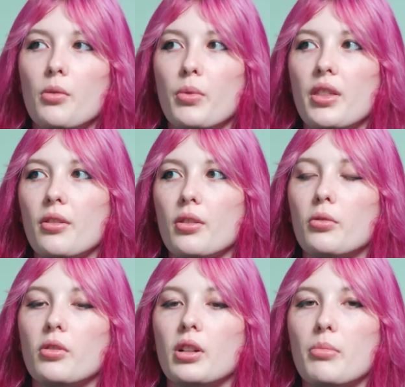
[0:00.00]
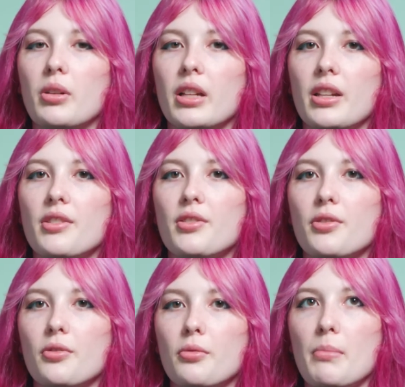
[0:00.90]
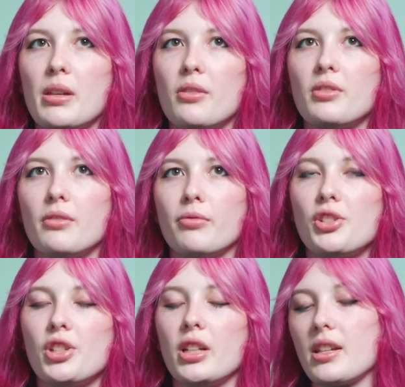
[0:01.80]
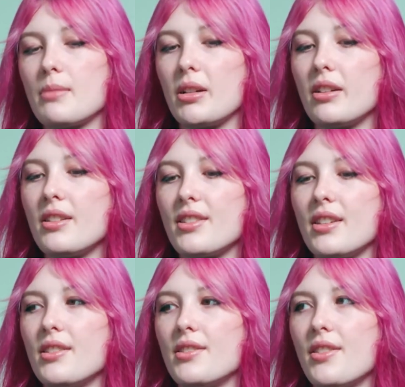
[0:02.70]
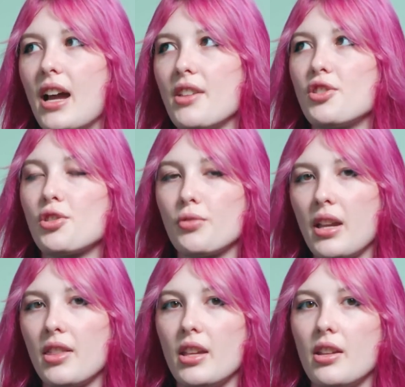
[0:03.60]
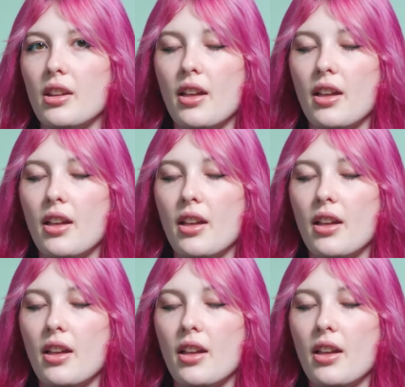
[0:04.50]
with their local communities to build enriching experiences that strengthen